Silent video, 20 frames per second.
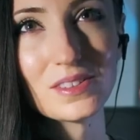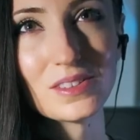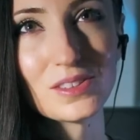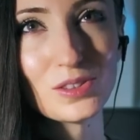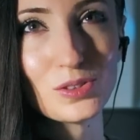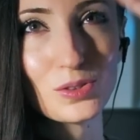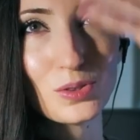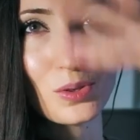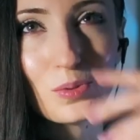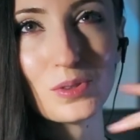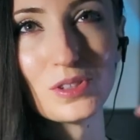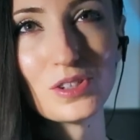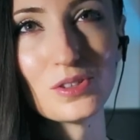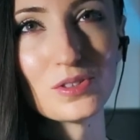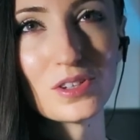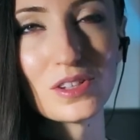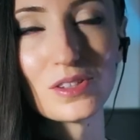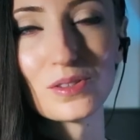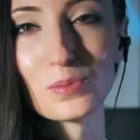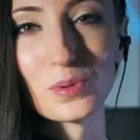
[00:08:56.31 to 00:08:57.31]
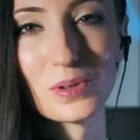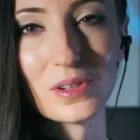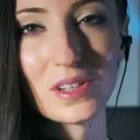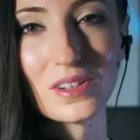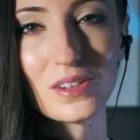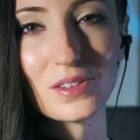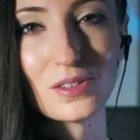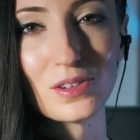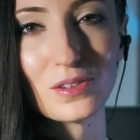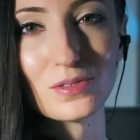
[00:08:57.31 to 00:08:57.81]
You know, when you just put it
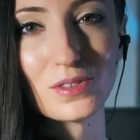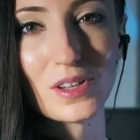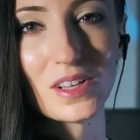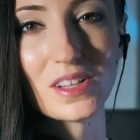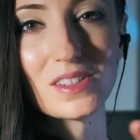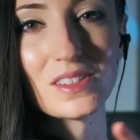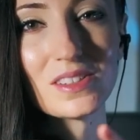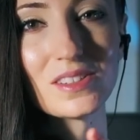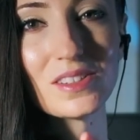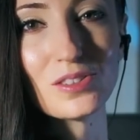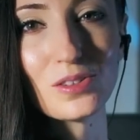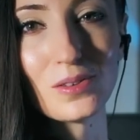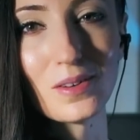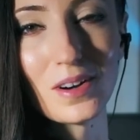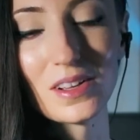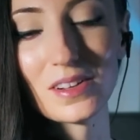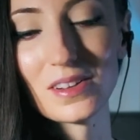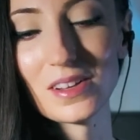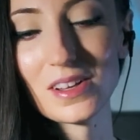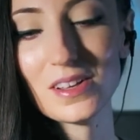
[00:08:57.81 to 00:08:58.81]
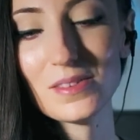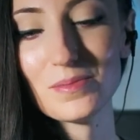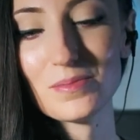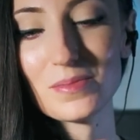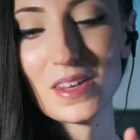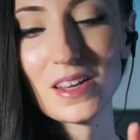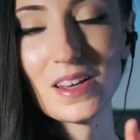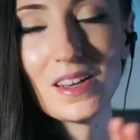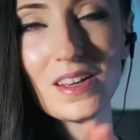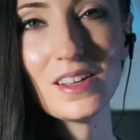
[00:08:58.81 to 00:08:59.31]
on your face directly.
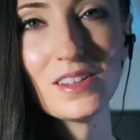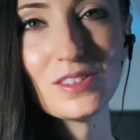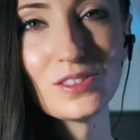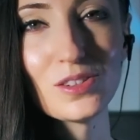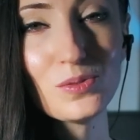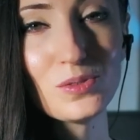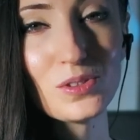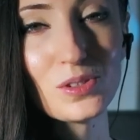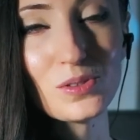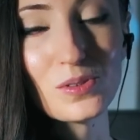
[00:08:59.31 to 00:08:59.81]
Don't do